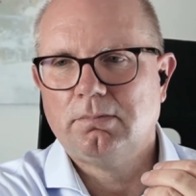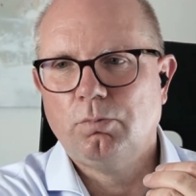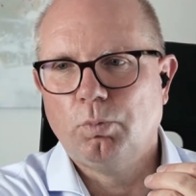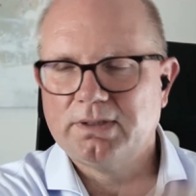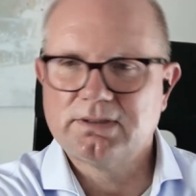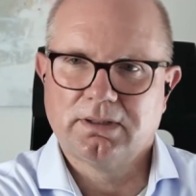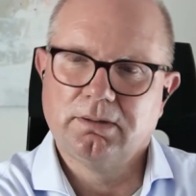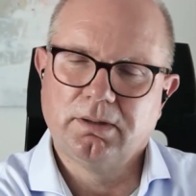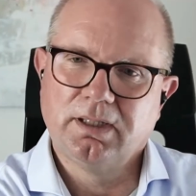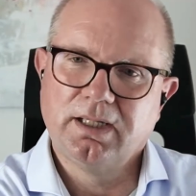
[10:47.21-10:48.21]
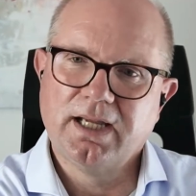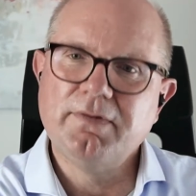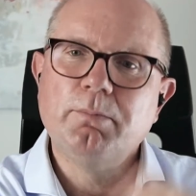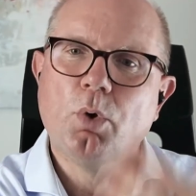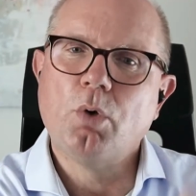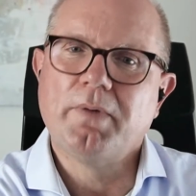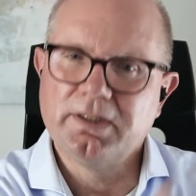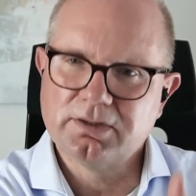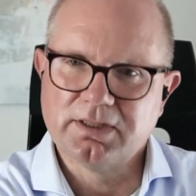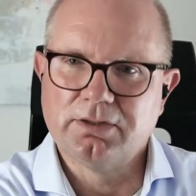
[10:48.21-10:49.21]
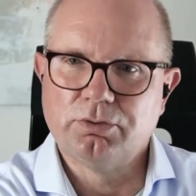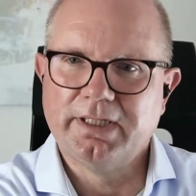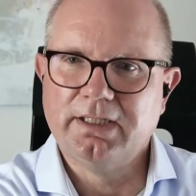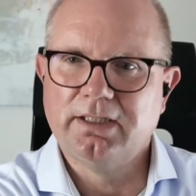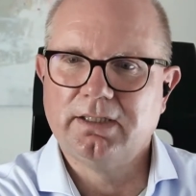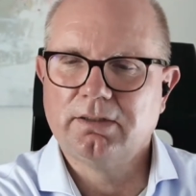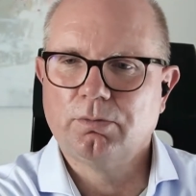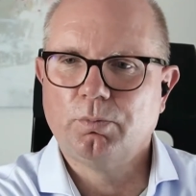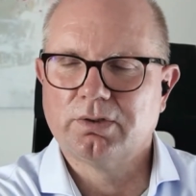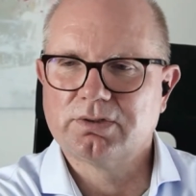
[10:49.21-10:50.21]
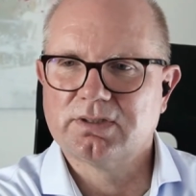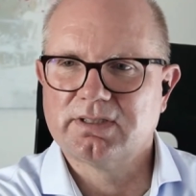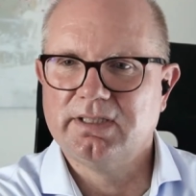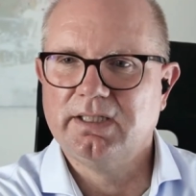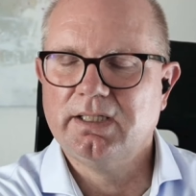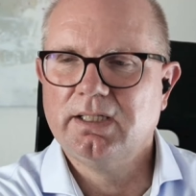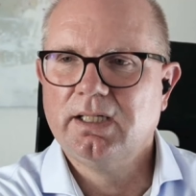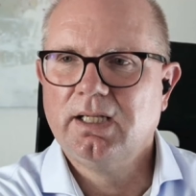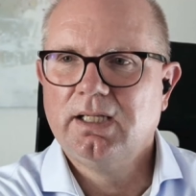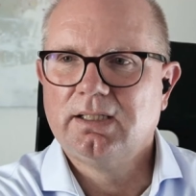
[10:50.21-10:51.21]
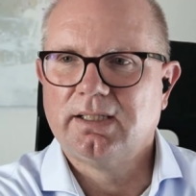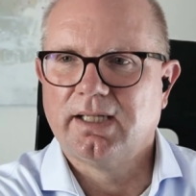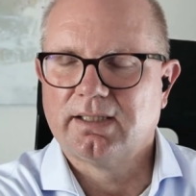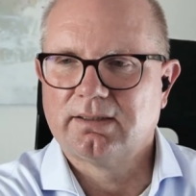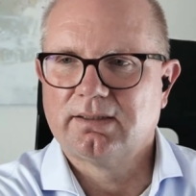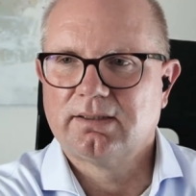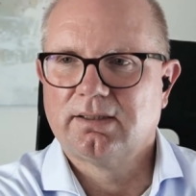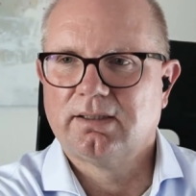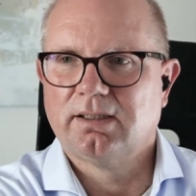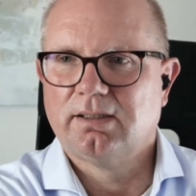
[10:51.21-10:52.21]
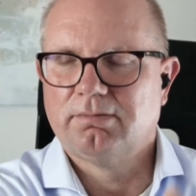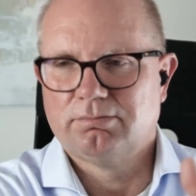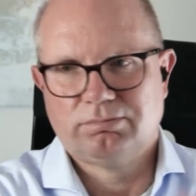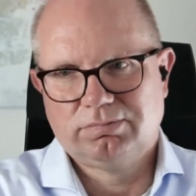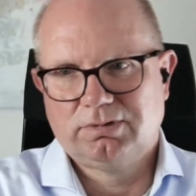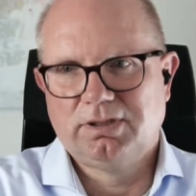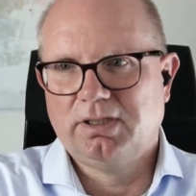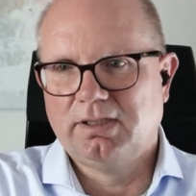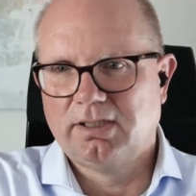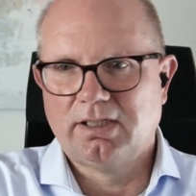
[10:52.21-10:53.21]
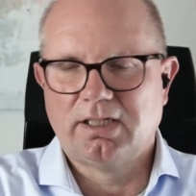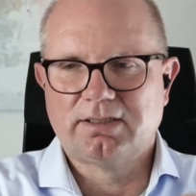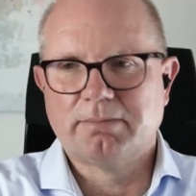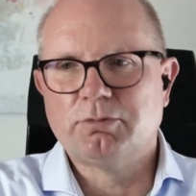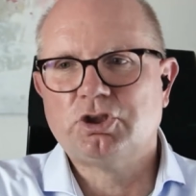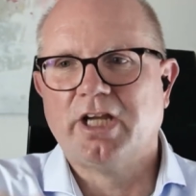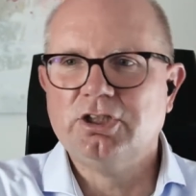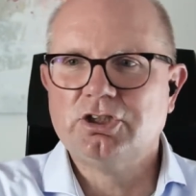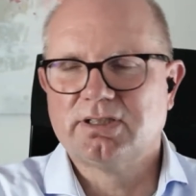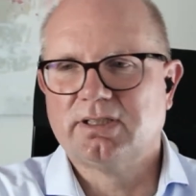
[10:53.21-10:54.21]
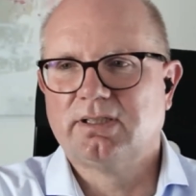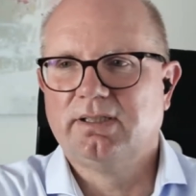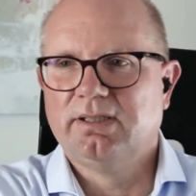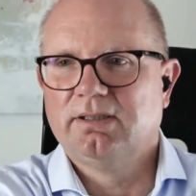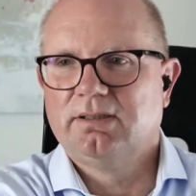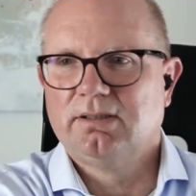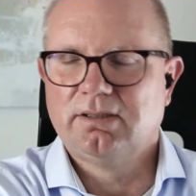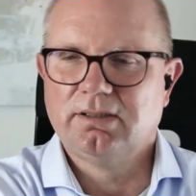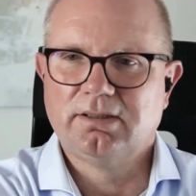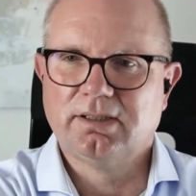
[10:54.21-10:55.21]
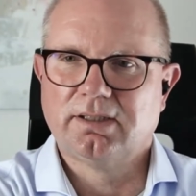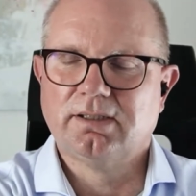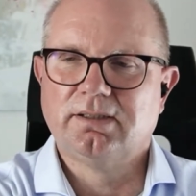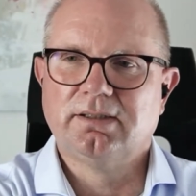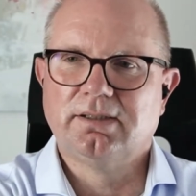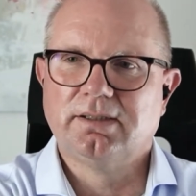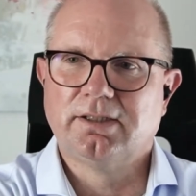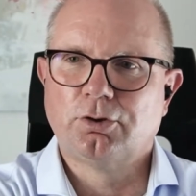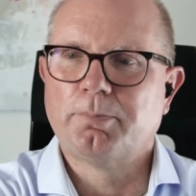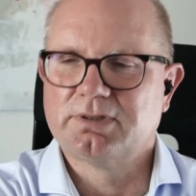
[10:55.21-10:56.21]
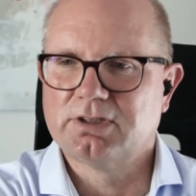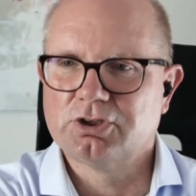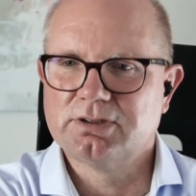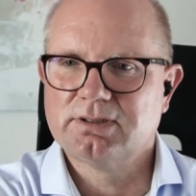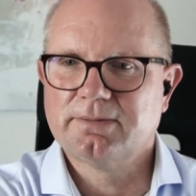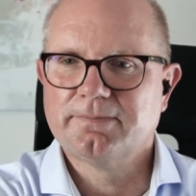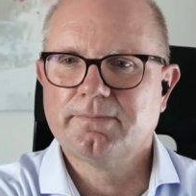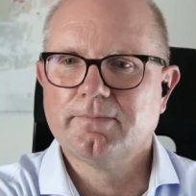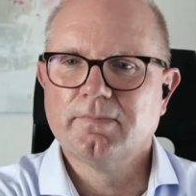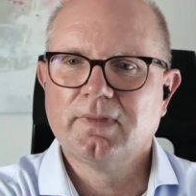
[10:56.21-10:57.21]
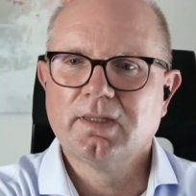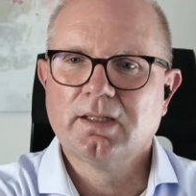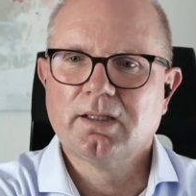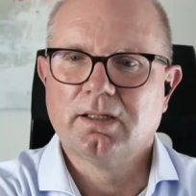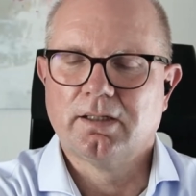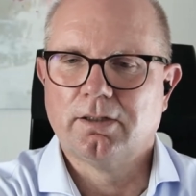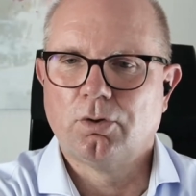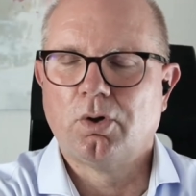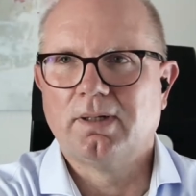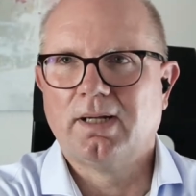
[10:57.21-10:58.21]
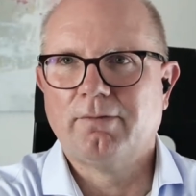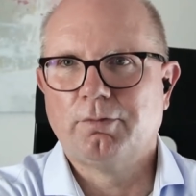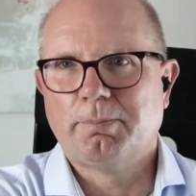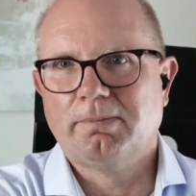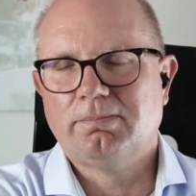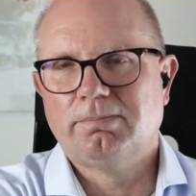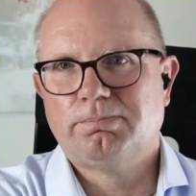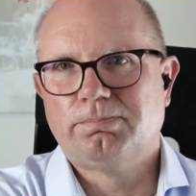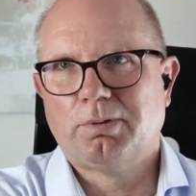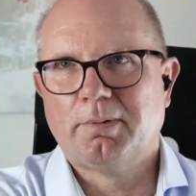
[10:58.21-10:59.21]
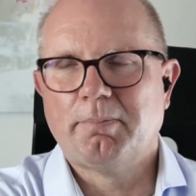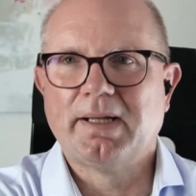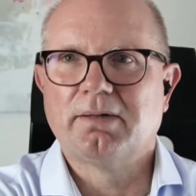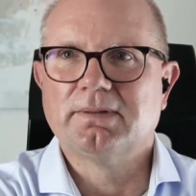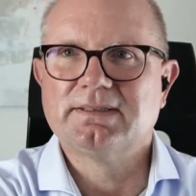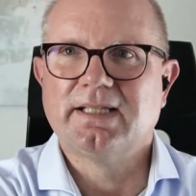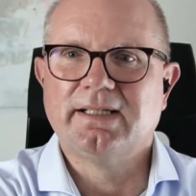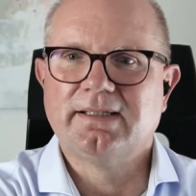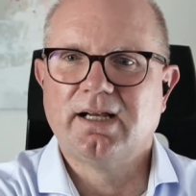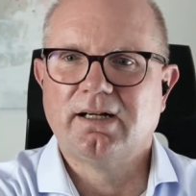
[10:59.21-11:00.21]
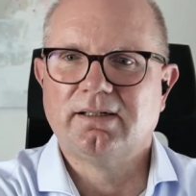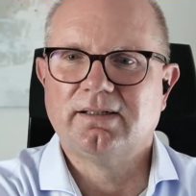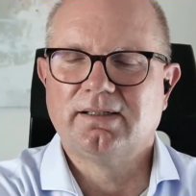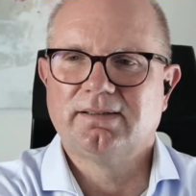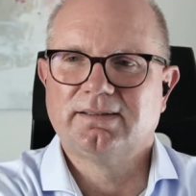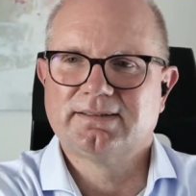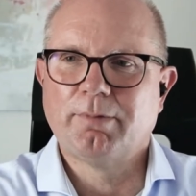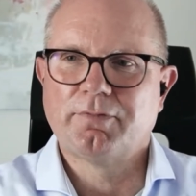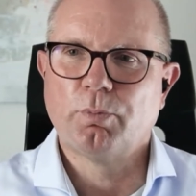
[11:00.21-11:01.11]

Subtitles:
With having more vendors in the rating, we also see that clearly there are some changes in the top positions. Or I would probably better say there are some of the